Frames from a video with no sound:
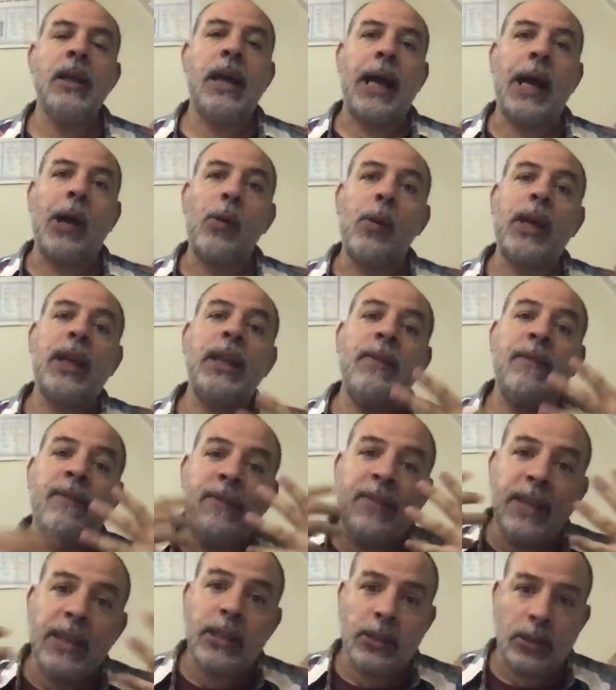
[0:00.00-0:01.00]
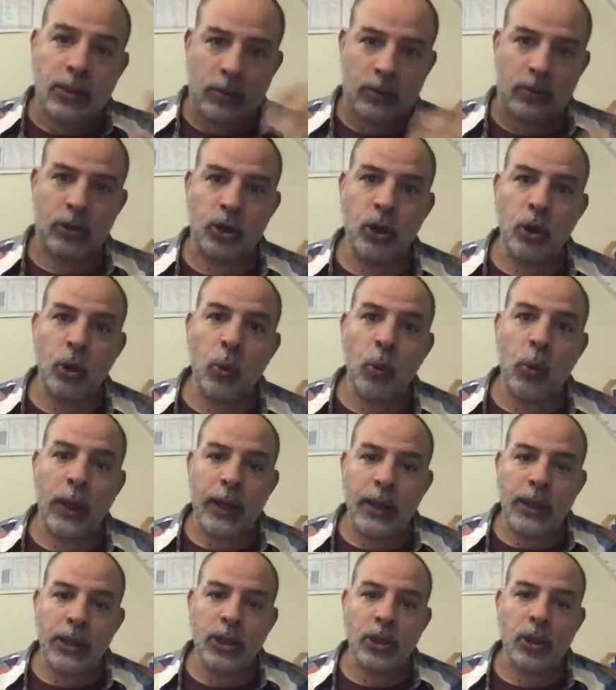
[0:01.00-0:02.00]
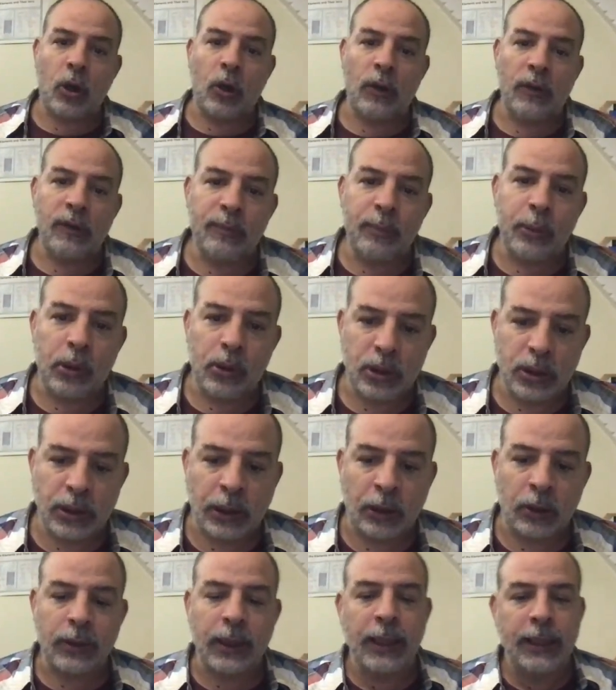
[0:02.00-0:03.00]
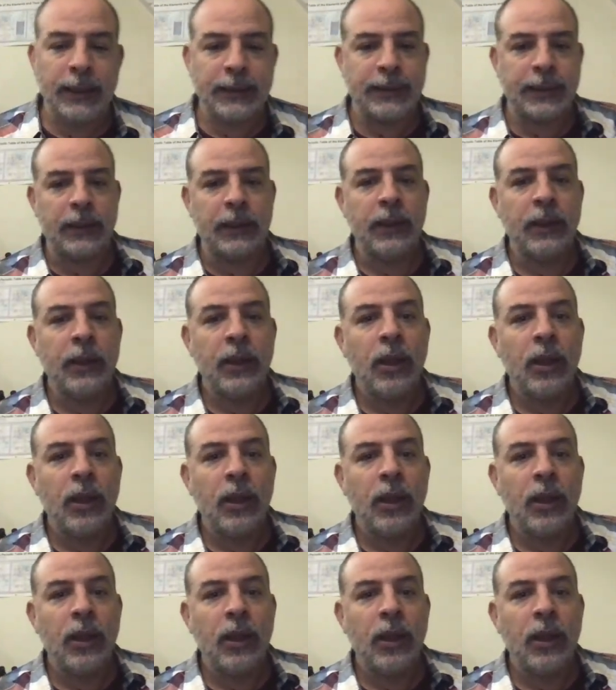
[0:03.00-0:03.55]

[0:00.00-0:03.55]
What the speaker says: and we can envision two ways of producing nanocalcite.